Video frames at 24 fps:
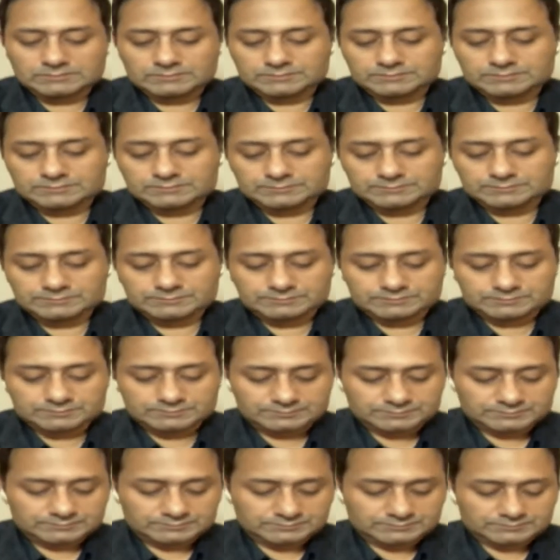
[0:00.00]

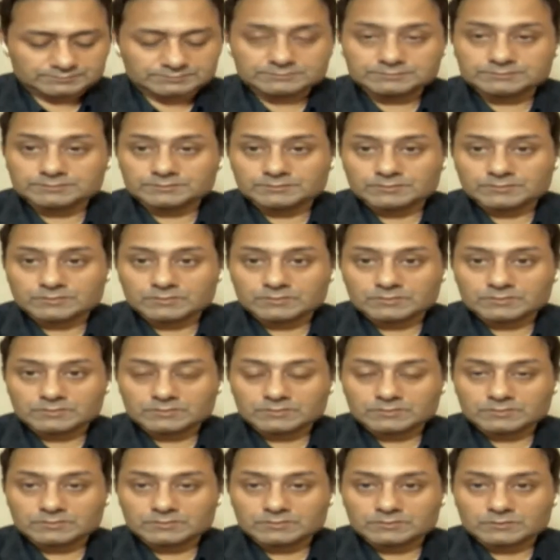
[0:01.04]

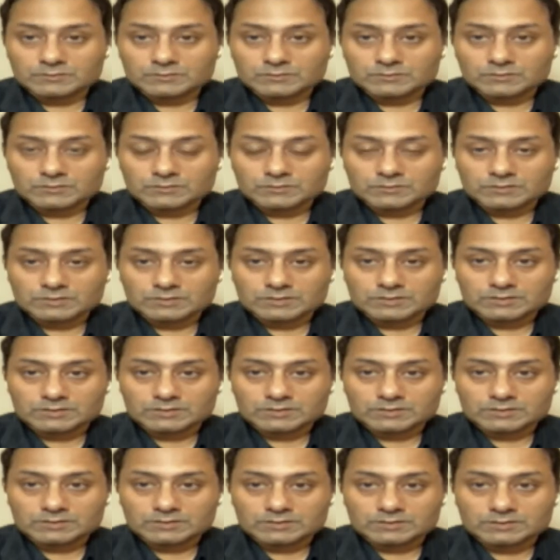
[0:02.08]

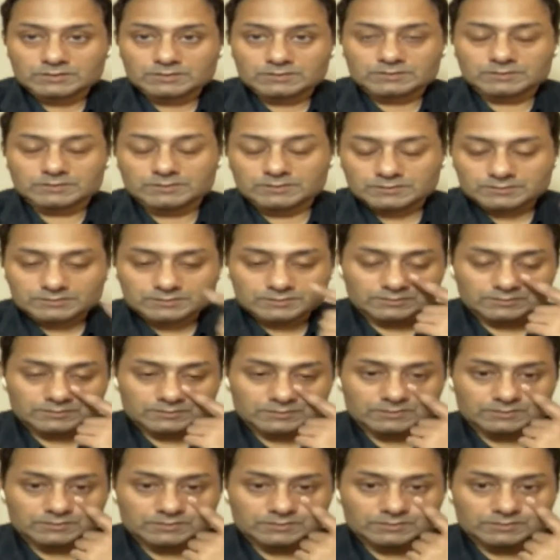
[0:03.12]

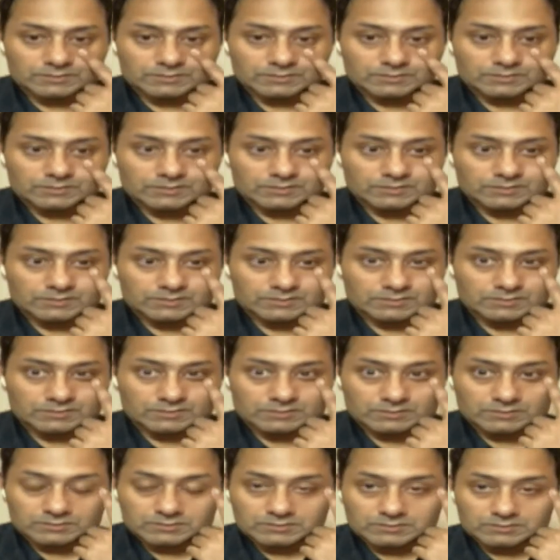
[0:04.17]

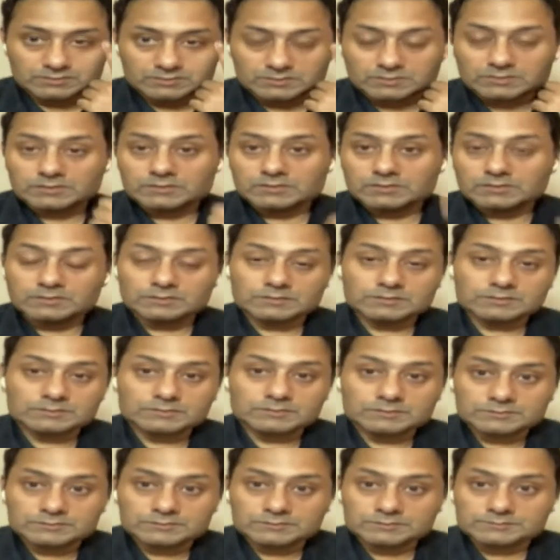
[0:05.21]

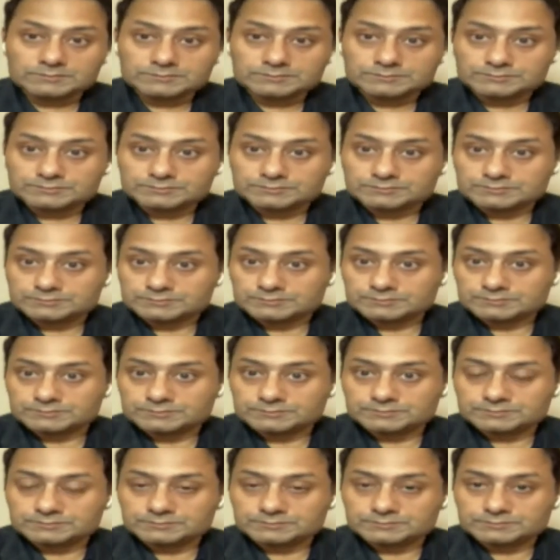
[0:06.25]

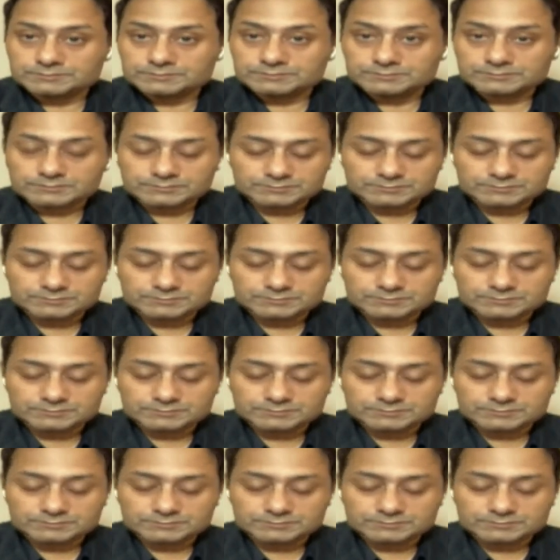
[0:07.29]
(not speaking)